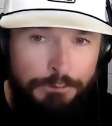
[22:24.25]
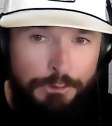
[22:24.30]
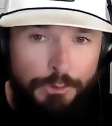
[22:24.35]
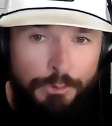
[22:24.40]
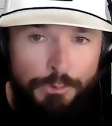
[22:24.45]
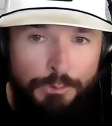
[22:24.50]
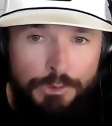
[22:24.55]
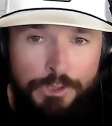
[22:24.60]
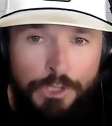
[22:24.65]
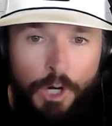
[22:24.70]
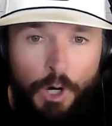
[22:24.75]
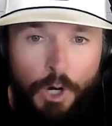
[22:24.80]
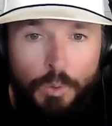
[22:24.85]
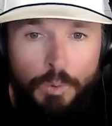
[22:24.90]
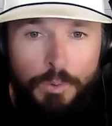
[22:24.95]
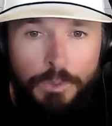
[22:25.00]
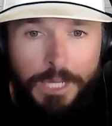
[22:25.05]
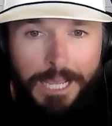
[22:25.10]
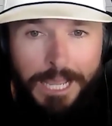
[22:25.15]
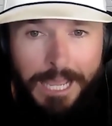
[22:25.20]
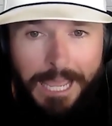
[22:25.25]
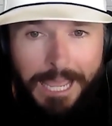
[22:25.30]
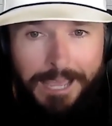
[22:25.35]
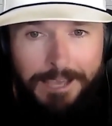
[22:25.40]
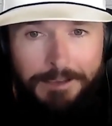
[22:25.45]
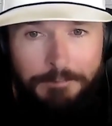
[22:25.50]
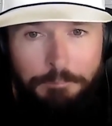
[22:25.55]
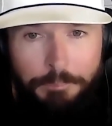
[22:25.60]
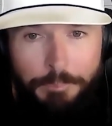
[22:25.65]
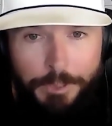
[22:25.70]
you don't
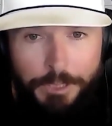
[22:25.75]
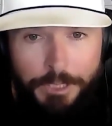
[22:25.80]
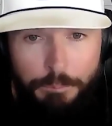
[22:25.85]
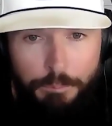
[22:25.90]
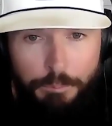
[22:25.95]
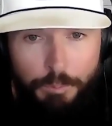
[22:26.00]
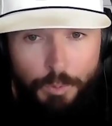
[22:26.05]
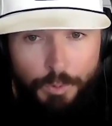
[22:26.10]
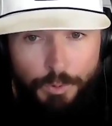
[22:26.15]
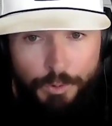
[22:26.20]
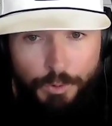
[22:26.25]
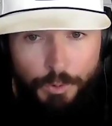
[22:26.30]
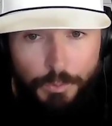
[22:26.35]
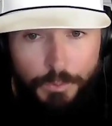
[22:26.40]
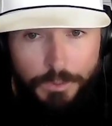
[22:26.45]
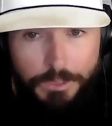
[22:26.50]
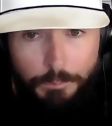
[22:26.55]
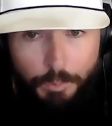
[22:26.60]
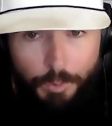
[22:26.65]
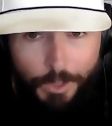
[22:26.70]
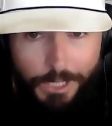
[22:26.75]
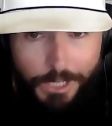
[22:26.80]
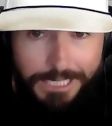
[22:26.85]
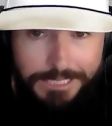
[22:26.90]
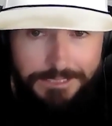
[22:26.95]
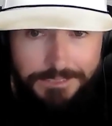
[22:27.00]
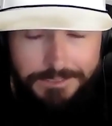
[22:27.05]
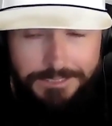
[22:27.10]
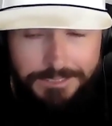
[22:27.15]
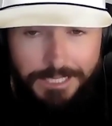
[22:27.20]
have people you can
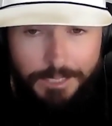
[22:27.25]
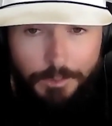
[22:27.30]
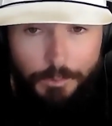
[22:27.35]
practice that